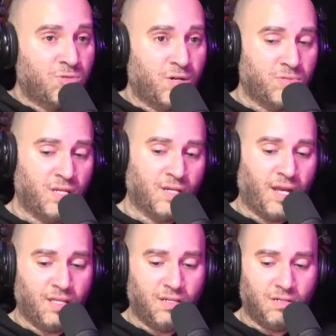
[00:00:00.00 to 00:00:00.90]
I was taking. I
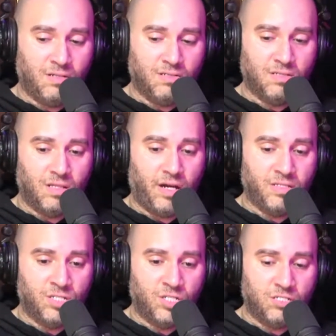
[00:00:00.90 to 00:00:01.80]
had the
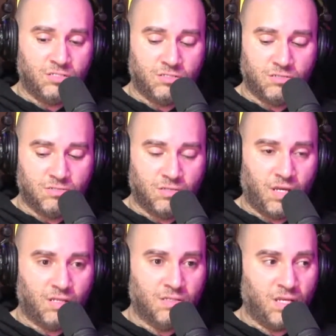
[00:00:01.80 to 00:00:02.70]
lozenges,
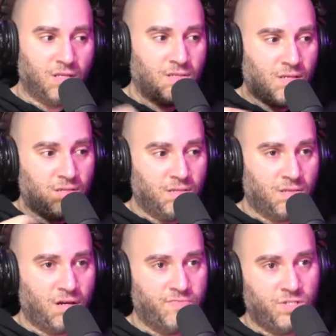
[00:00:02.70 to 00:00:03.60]
like zinc that
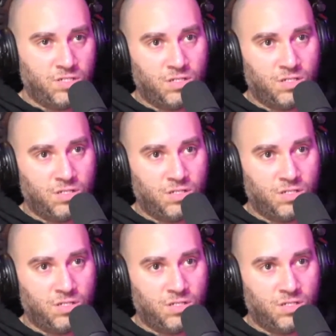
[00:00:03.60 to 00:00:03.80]
dissolved and shit.